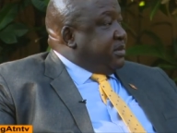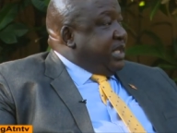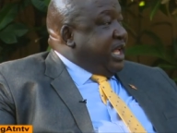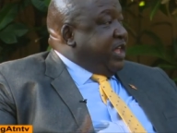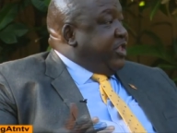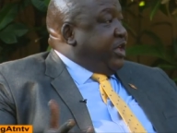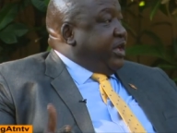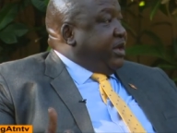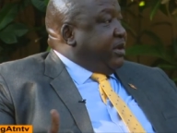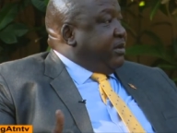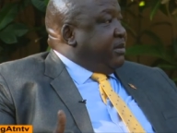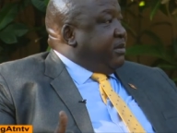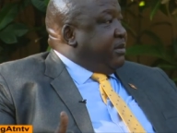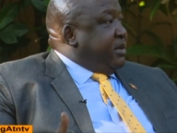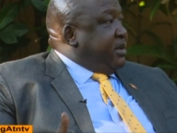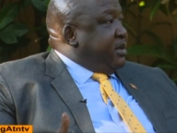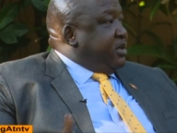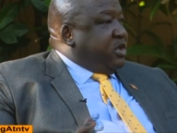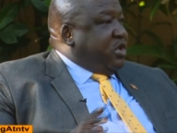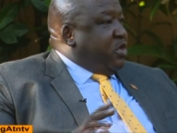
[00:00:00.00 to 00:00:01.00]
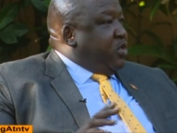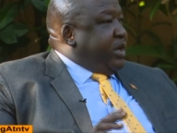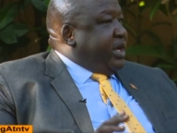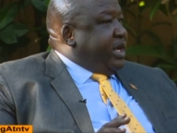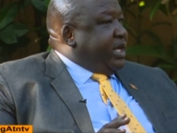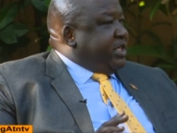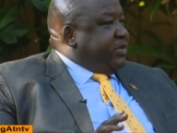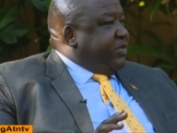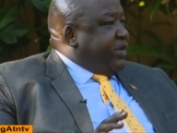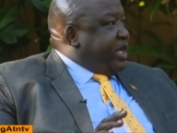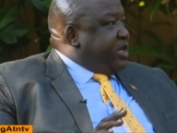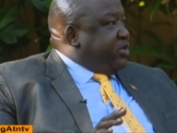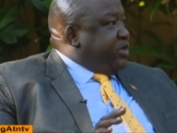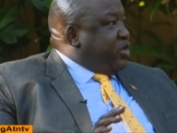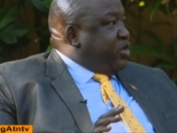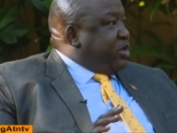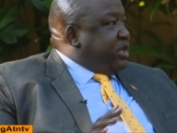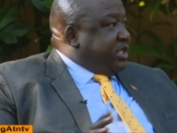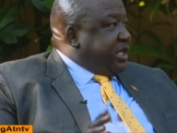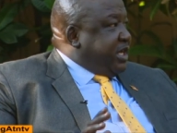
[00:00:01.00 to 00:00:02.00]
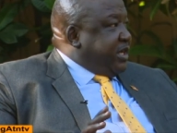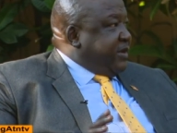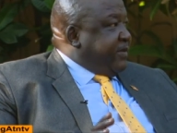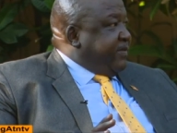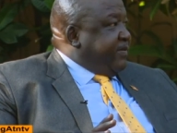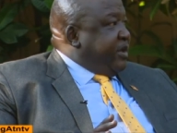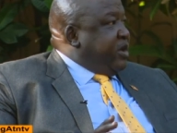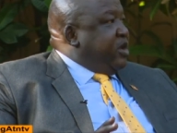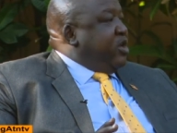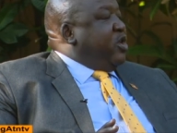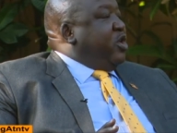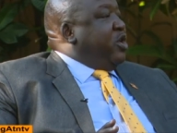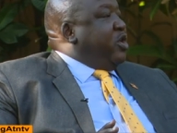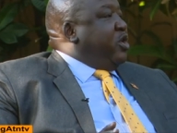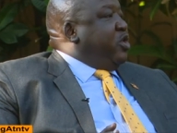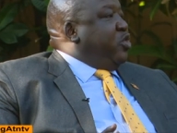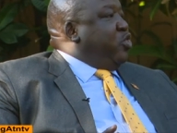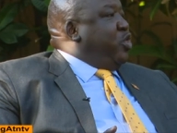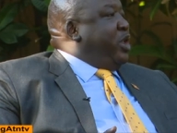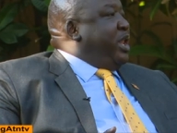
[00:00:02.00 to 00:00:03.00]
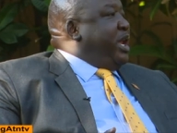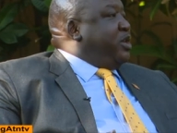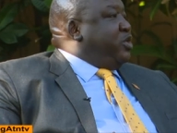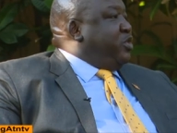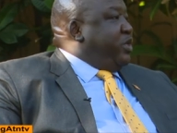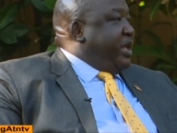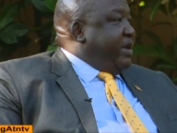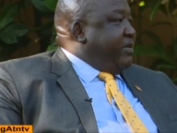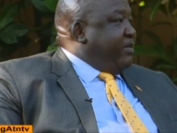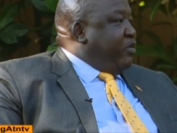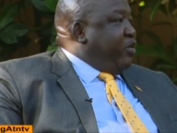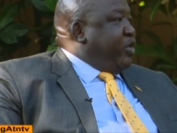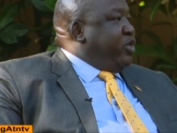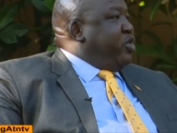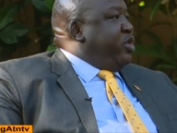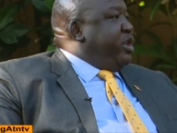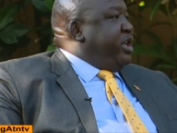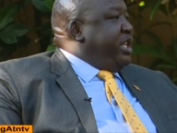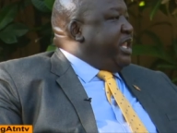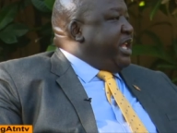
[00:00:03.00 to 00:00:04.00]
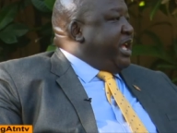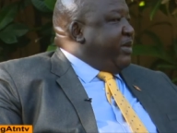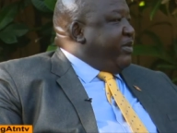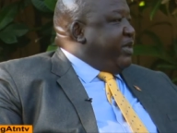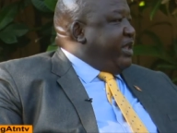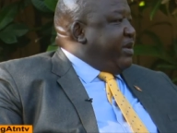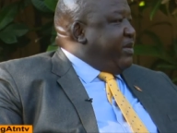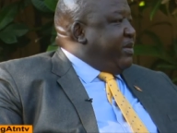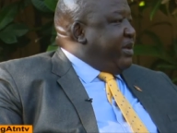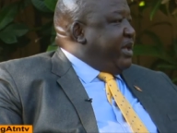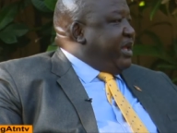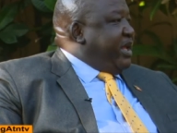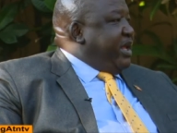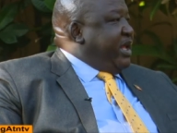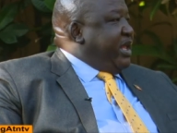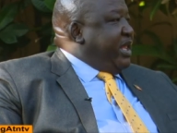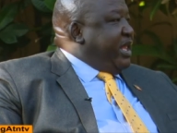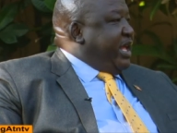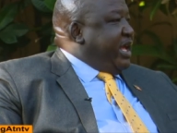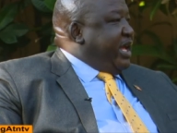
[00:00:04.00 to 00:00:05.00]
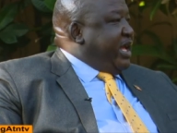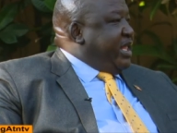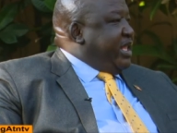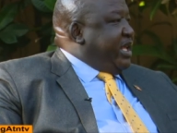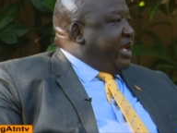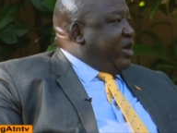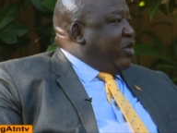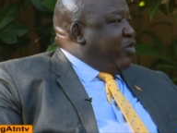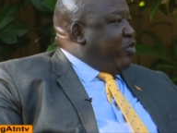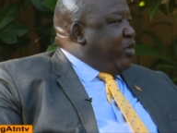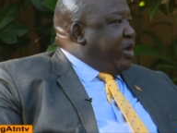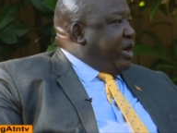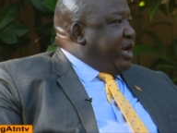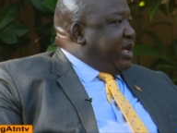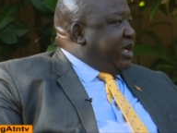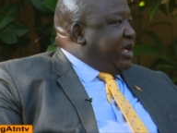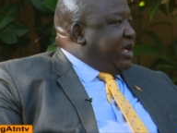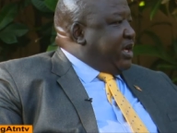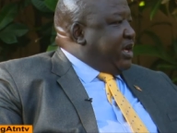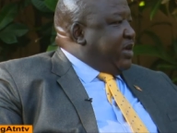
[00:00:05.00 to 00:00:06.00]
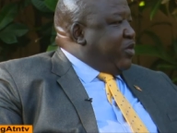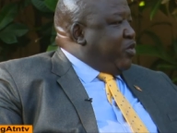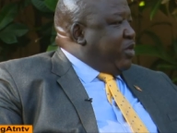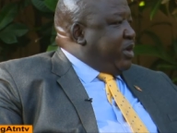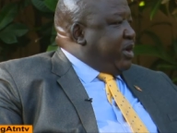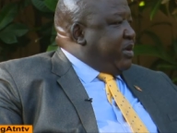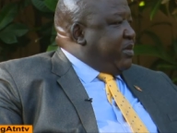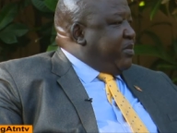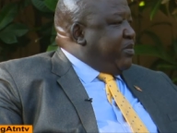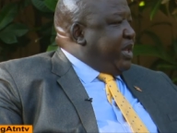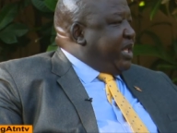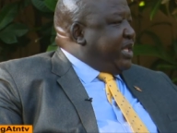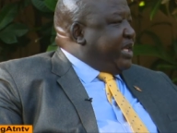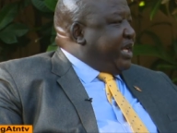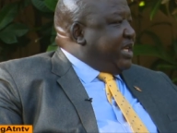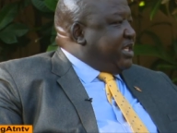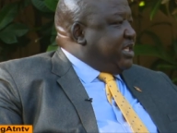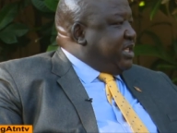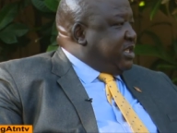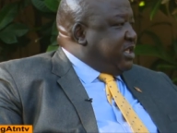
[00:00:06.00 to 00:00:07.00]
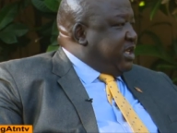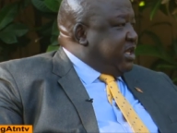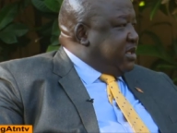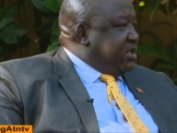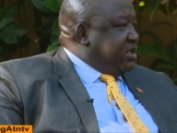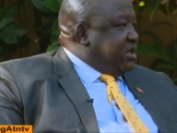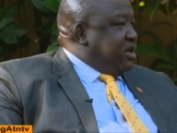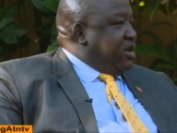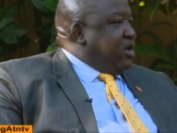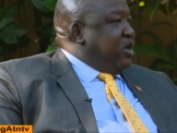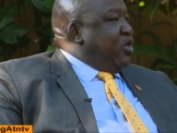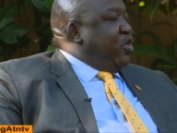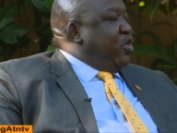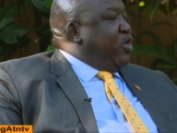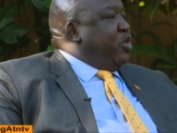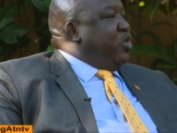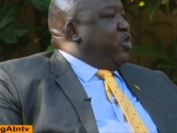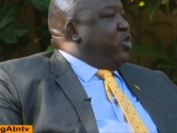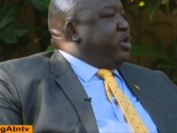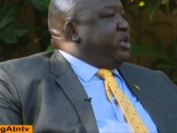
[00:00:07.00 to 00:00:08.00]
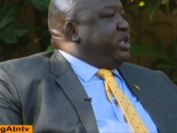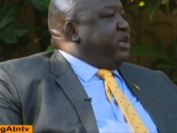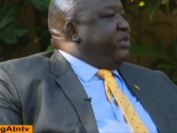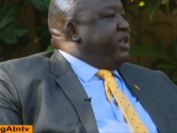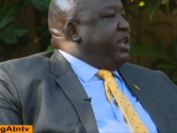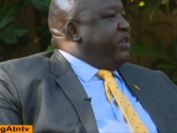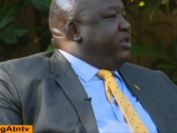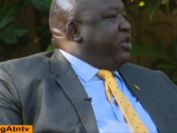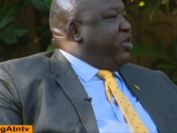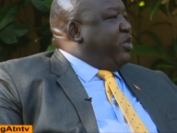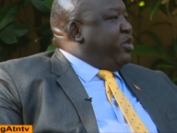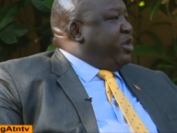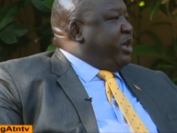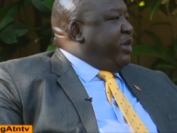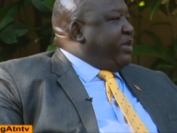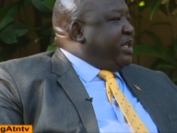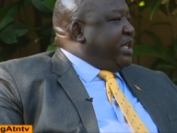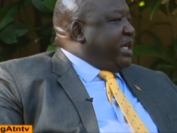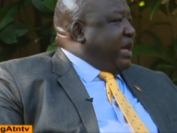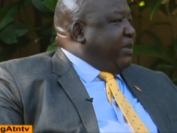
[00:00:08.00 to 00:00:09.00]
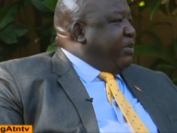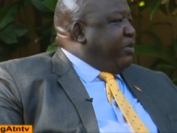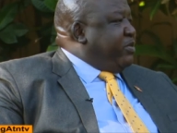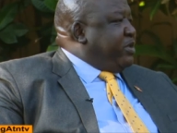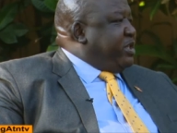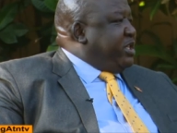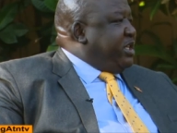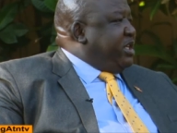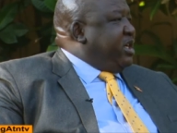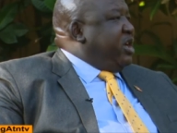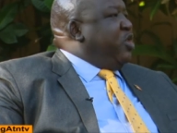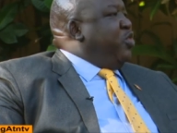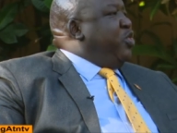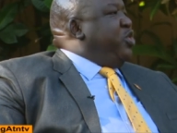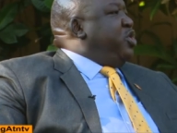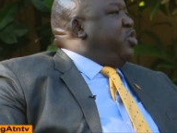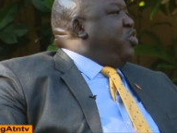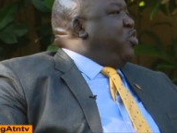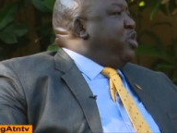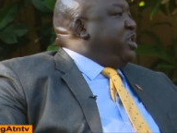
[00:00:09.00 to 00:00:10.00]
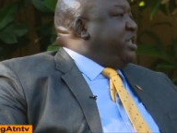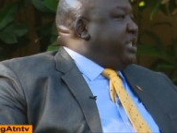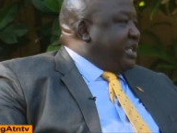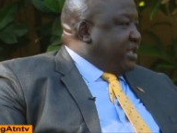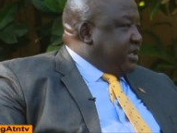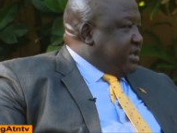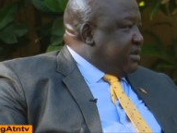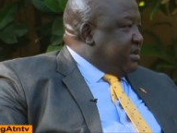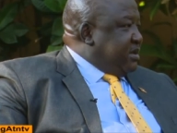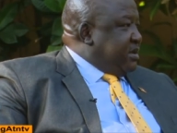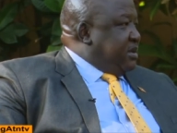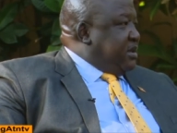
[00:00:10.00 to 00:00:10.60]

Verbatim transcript: Nothing. So as far as we're concerned, good luck to them. We don't need their, their, their, their uh, uh, military assistance. We don't want, even if they want to give us a cup of tea, we don't want it.